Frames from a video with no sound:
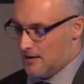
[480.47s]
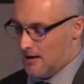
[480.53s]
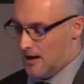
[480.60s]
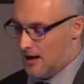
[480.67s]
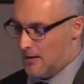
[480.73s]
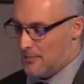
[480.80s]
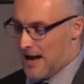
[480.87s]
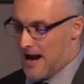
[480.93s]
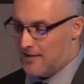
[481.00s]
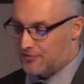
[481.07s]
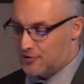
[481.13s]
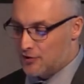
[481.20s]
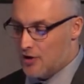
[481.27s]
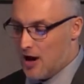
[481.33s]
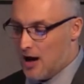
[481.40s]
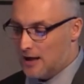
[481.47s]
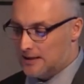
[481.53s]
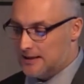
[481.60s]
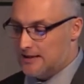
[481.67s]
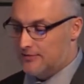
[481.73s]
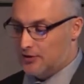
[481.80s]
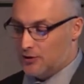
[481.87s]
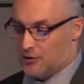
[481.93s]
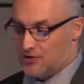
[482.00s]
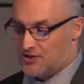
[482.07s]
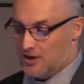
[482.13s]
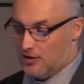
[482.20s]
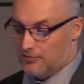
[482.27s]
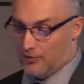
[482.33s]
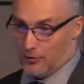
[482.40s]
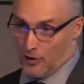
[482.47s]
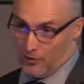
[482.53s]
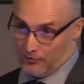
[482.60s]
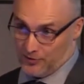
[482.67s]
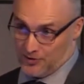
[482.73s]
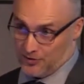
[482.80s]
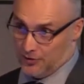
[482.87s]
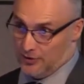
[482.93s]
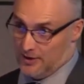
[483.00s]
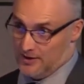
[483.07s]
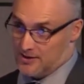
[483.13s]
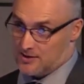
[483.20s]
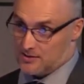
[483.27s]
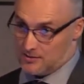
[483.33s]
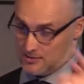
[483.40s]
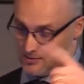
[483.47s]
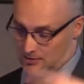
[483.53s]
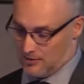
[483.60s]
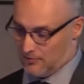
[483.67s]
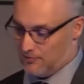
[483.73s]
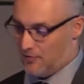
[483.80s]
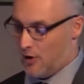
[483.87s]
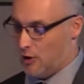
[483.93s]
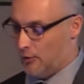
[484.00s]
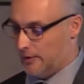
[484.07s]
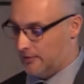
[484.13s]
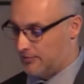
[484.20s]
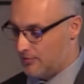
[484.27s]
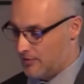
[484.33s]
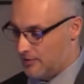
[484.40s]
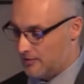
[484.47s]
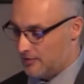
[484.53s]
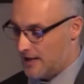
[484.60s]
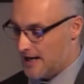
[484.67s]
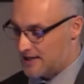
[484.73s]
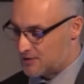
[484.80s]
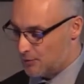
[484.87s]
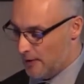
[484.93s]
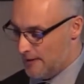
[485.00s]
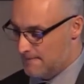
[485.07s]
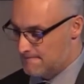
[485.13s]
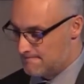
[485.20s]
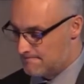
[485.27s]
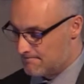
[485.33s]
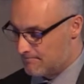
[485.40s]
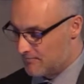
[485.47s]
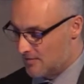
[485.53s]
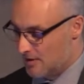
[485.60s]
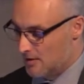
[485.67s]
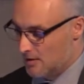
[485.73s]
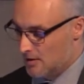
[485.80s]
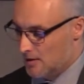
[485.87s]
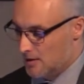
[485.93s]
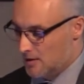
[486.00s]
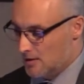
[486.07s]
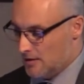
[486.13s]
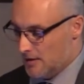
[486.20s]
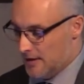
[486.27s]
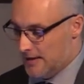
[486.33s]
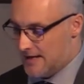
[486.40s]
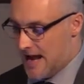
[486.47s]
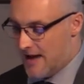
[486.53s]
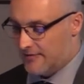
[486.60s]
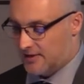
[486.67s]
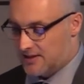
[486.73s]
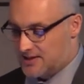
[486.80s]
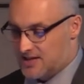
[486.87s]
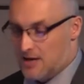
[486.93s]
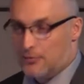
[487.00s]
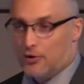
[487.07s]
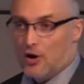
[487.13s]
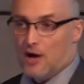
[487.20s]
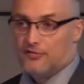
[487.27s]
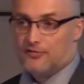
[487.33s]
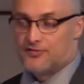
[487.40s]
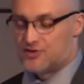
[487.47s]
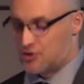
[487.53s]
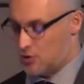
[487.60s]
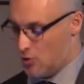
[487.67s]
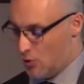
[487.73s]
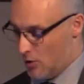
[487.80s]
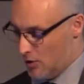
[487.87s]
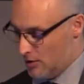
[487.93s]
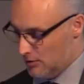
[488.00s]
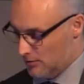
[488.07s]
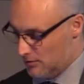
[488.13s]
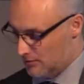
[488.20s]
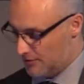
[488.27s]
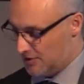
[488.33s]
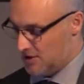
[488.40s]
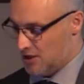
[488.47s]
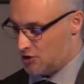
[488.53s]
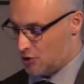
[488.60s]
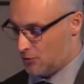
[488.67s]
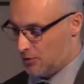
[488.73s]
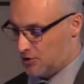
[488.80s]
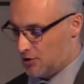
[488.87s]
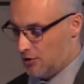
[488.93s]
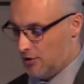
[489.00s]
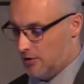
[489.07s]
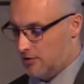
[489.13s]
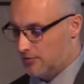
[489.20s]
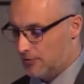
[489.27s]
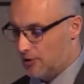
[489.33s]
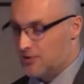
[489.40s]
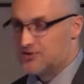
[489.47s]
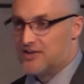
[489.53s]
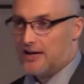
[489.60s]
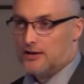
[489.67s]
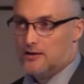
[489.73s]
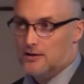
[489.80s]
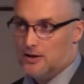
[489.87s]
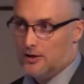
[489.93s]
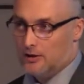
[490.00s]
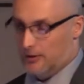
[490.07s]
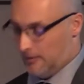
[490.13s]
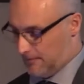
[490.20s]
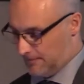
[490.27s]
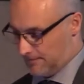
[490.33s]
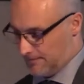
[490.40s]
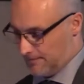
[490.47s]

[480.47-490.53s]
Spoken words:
After not leaving her cell phone out for students, now following from the last one, and having a summer off of school, the teacher returned for her second year.